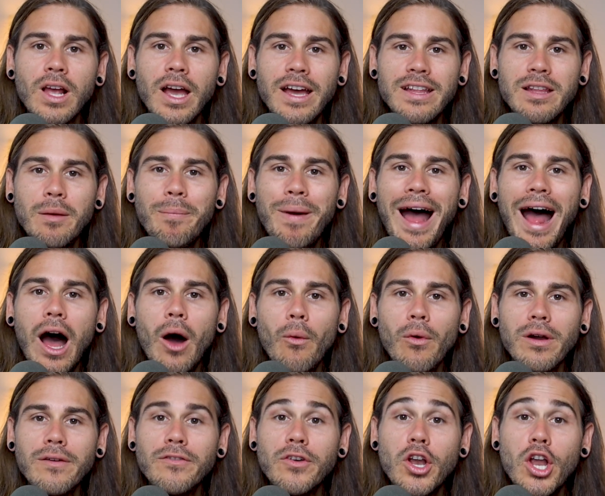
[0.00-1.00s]
And the
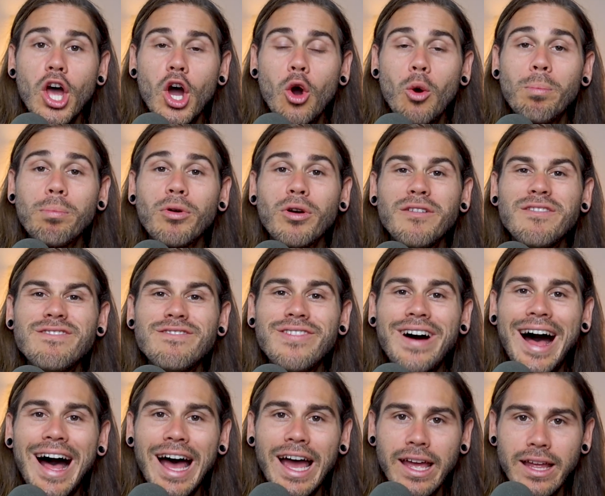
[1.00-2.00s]
power of no
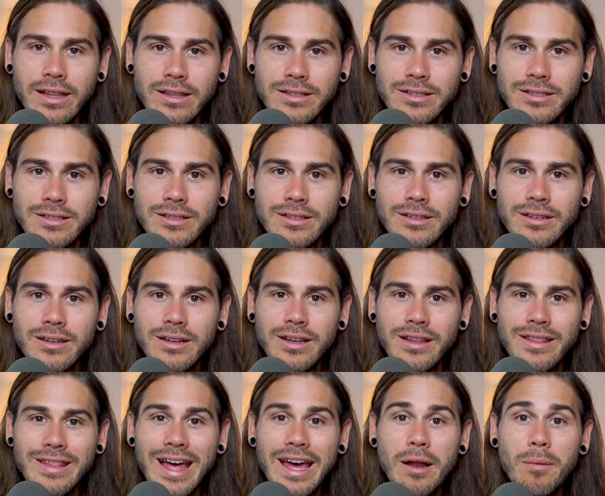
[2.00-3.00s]
provides
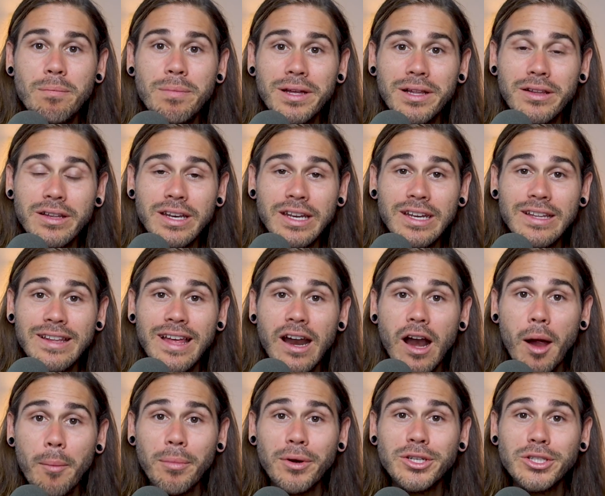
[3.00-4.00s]
that ability and that
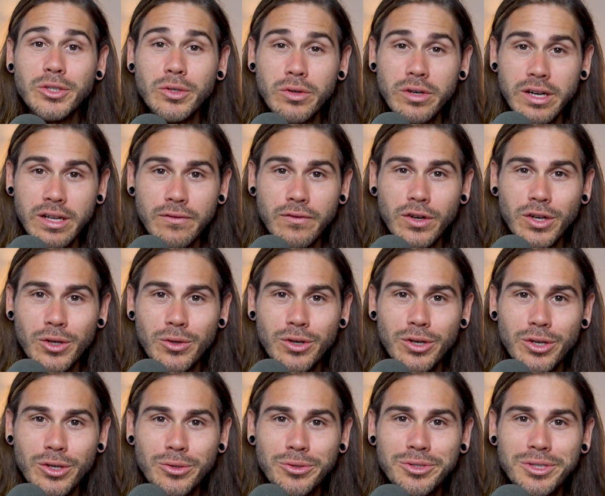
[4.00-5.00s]
opportunity for you to
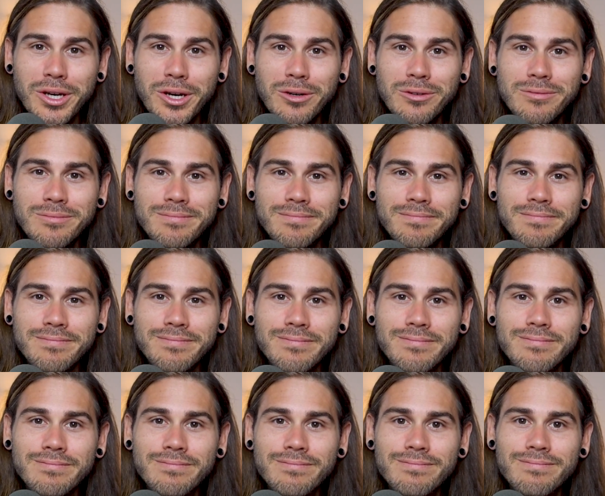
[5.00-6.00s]
do so
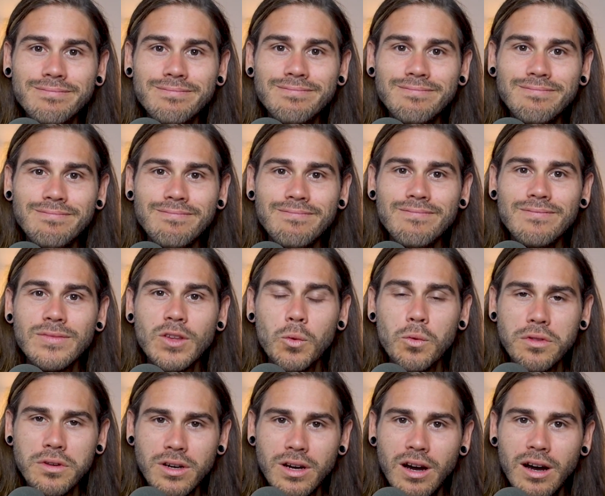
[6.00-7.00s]

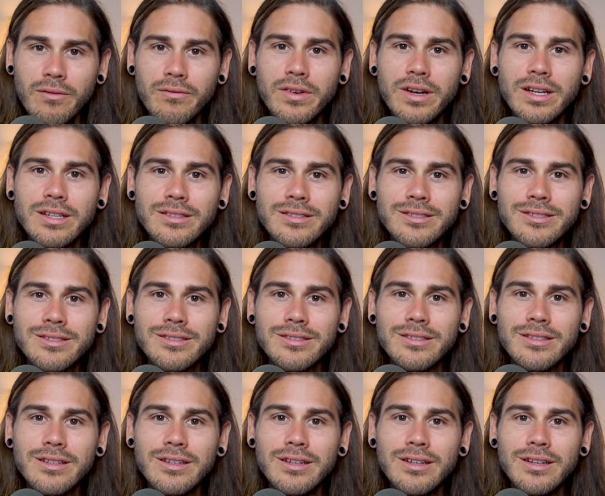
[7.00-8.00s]
with confidence.
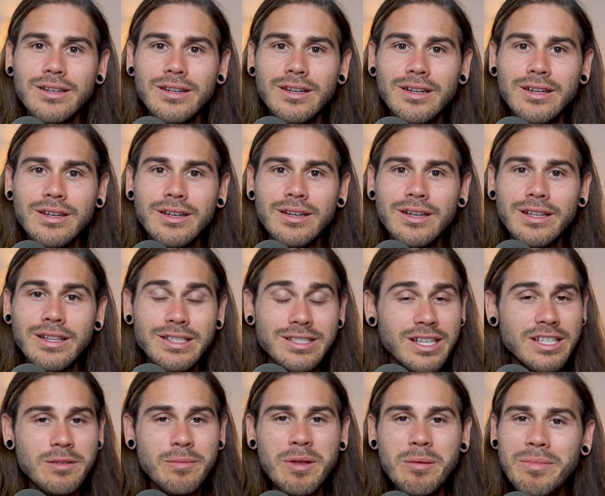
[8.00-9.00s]
This
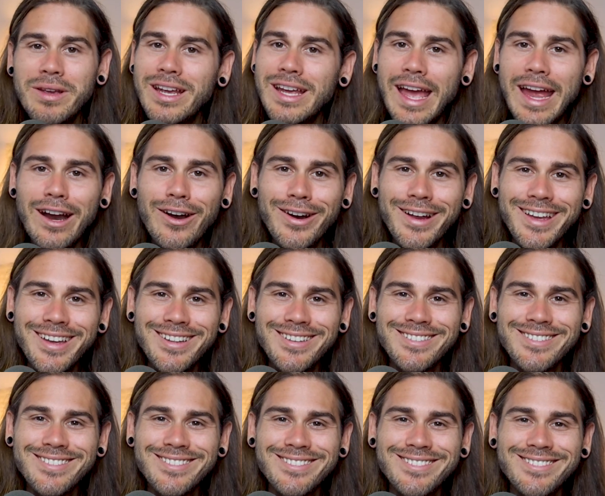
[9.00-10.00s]
doesn't mean being arrogant.
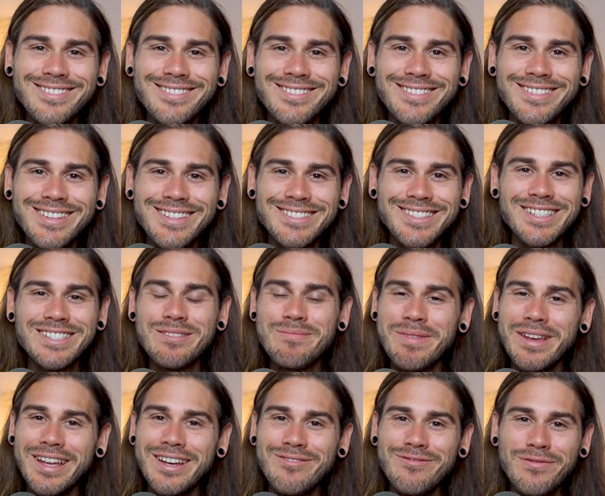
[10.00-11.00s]
This doesn't
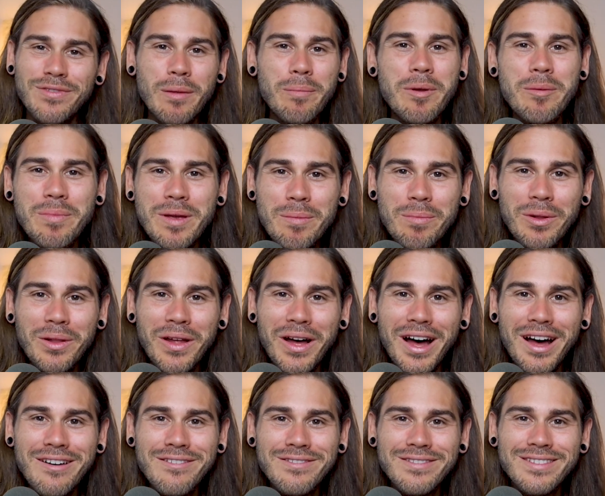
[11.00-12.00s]
mean flipping people
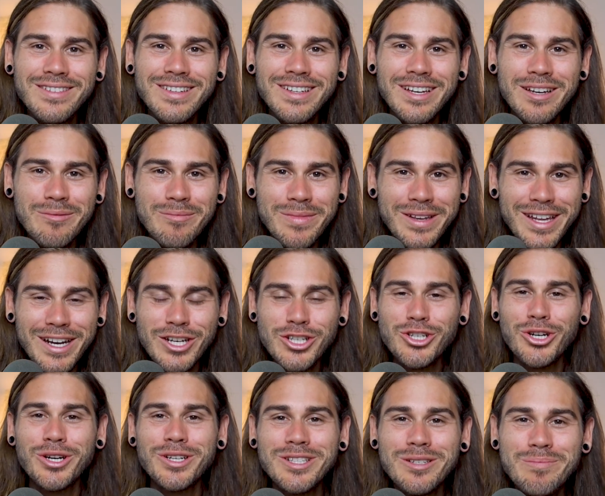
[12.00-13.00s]
off and being a
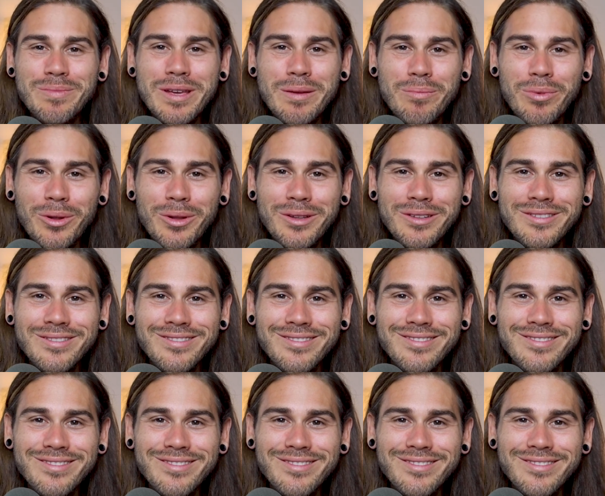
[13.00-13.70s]
jerk to people.